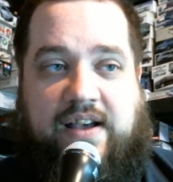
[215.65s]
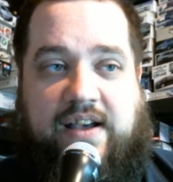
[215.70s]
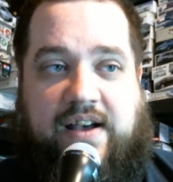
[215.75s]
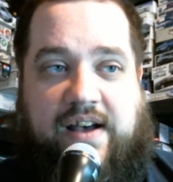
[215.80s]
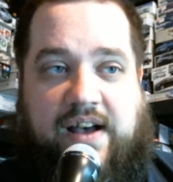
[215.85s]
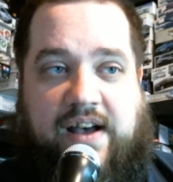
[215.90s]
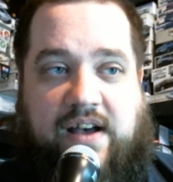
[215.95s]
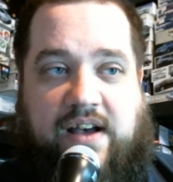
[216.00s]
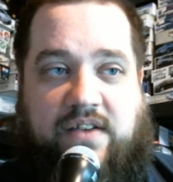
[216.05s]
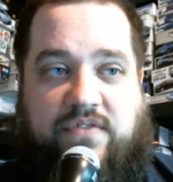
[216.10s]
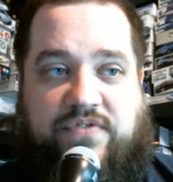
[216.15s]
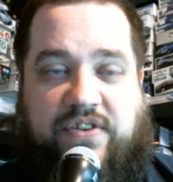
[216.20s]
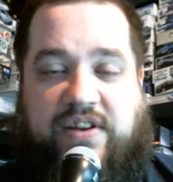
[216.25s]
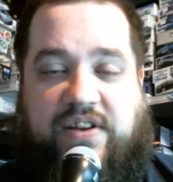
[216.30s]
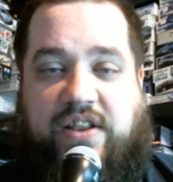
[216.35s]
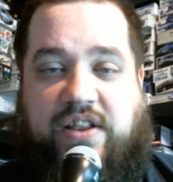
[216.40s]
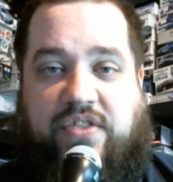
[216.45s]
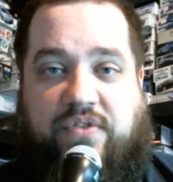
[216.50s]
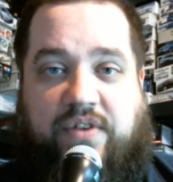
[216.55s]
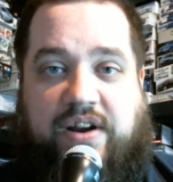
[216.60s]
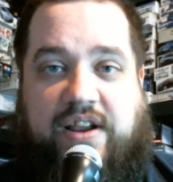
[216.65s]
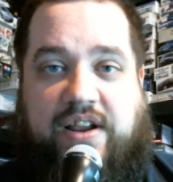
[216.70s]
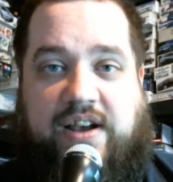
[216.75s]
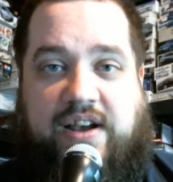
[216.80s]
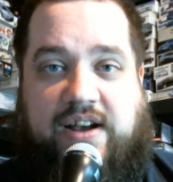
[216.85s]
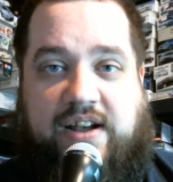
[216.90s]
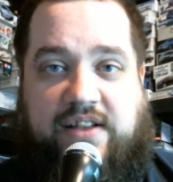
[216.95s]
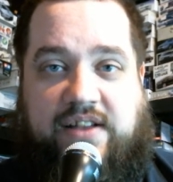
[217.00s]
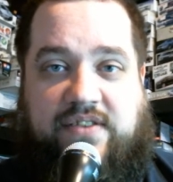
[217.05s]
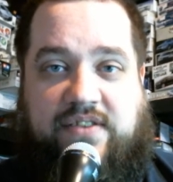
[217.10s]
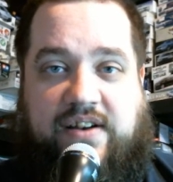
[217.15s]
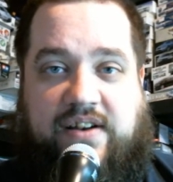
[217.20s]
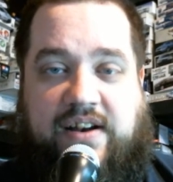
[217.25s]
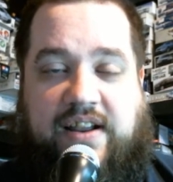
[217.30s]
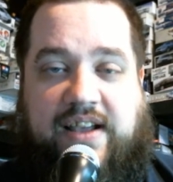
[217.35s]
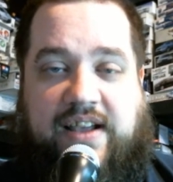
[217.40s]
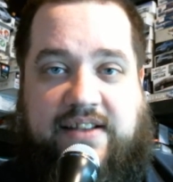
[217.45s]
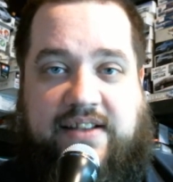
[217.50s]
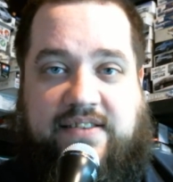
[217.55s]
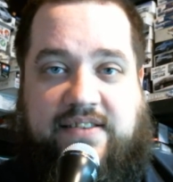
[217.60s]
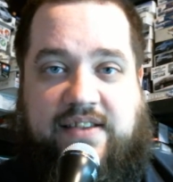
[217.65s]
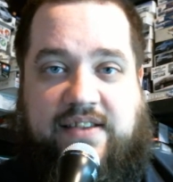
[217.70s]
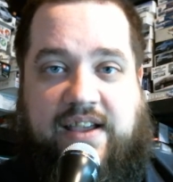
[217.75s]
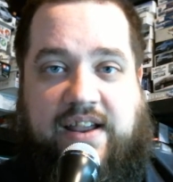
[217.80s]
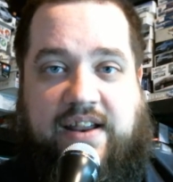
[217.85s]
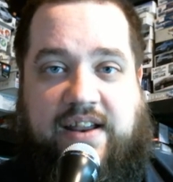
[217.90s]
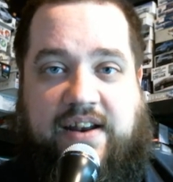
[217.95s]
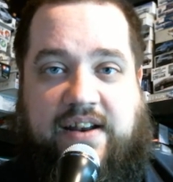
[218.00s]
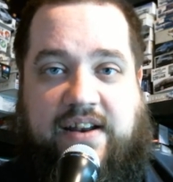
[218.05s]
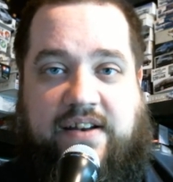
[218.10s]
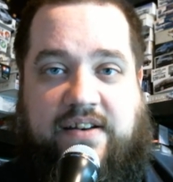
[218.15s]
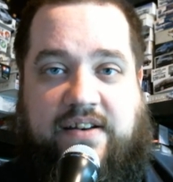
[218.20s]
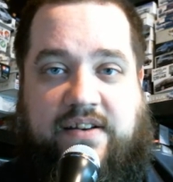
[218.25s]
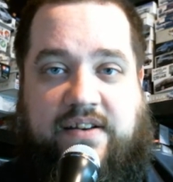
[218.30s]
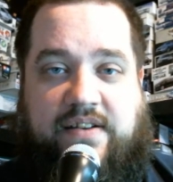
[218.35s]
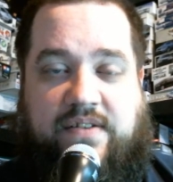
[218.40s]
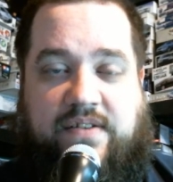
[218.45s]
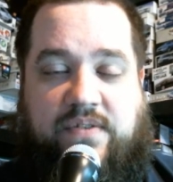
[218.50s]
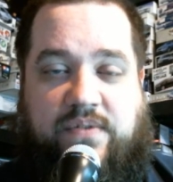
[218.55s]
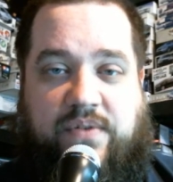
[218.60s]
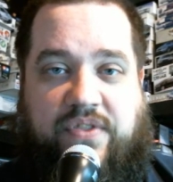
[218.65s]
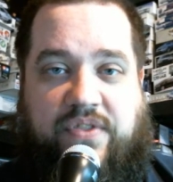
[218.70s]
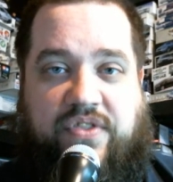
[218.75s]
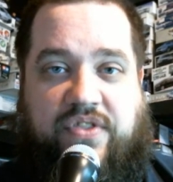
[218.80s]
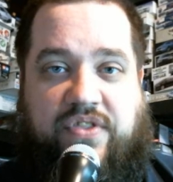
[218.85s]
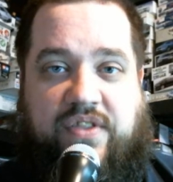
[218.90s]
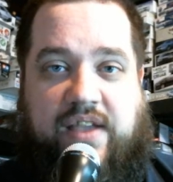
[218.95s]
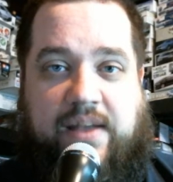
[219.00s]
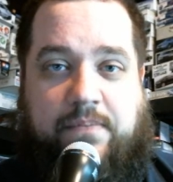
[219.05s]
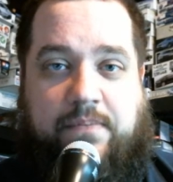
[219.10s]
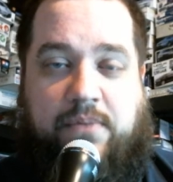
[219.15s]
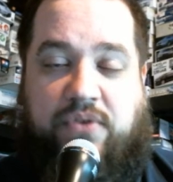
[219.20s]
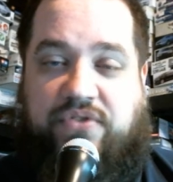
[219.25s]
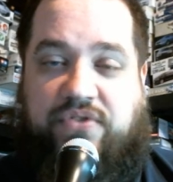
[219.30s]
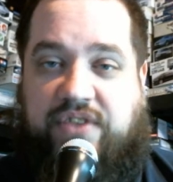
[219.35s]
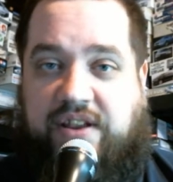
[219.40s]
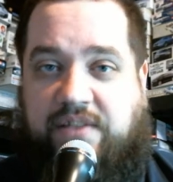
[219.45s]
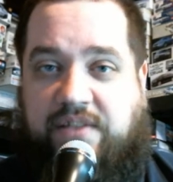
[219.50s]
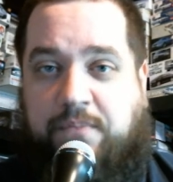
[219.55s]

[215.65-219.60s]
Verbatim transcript: 53 Hudson guts and most